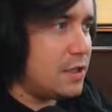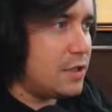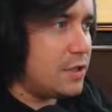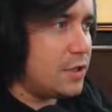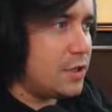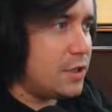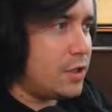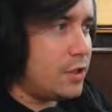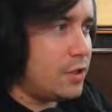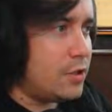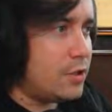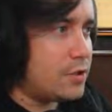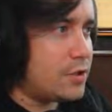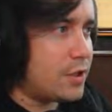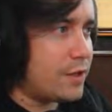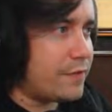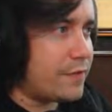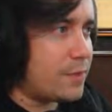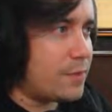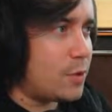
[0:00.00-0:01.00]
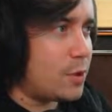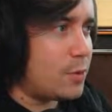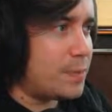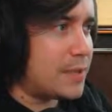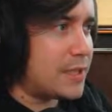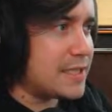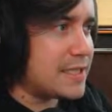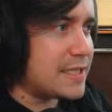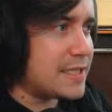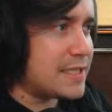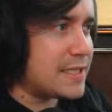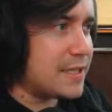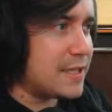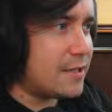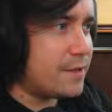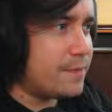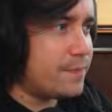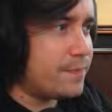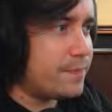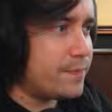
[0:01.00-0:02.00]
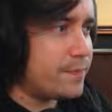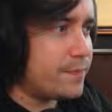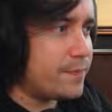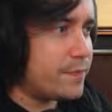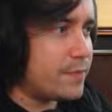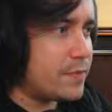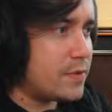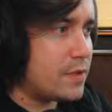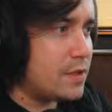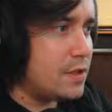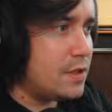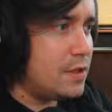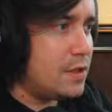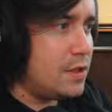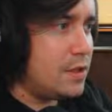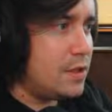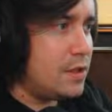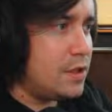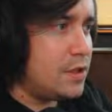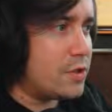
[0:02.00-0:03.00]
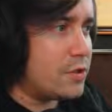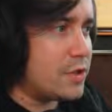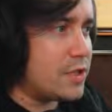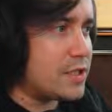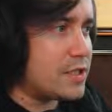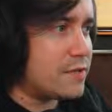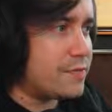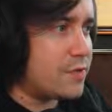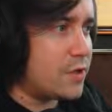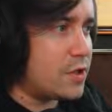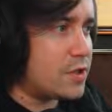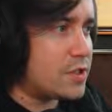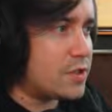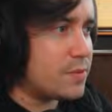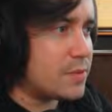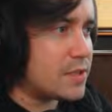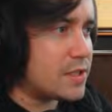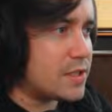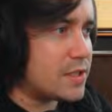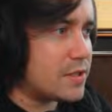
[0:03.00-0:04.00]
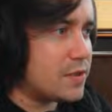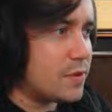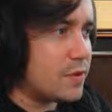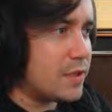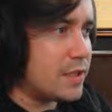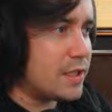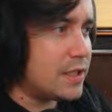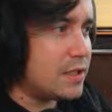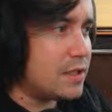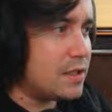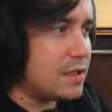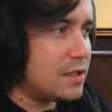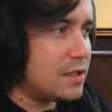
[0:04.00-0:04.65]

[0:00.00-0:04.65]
You, do you have any more abilities now? You decrease devotion, which is annoying.